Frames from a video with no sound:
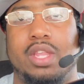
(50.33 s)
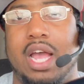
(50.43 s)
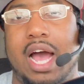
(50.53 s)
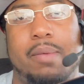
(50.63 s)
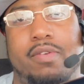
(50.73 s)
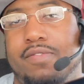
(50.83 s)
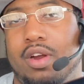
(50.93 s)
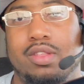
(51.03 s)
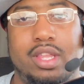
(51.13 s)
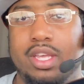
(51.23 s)
I
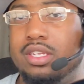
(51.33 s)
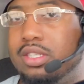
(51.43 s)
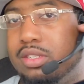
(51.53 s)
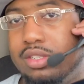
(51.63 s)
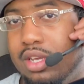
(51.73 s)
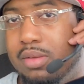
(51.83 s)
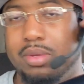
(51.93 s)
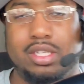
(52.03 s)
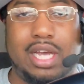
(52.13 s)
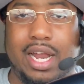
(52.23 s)
prefer this
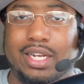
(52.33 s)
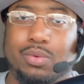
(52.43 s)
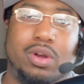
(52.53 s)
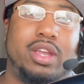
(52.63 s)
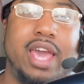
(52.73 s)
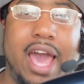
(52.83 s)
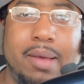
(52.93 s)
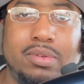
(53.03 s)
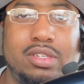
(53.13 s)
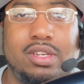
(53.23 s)
because I like to wear
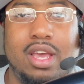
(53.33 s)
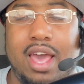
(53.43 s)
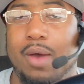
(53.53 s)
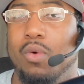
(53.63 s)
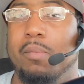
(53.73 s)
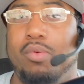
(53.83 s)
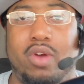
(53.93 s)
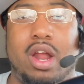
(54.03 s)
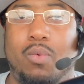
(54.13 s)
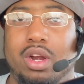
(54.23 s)
caps. At one
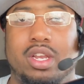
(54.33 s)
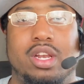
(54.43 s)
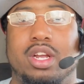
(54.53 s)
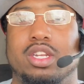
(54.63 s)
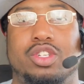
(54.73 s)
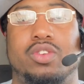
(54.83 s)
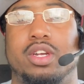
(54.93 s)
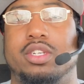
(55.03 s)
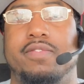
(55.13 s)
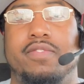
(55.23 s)
point I worked in the
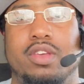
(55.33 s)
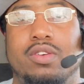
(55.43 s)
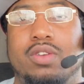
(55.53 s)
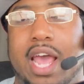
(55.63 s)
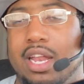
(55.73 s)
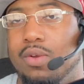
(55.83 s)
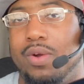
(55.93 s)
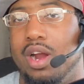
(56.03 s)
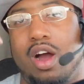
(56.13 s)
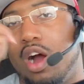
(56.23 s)
construction field, had to
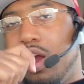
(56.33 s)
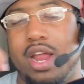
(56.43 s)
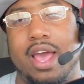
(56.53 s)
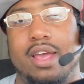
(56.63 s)
wear a hard hat.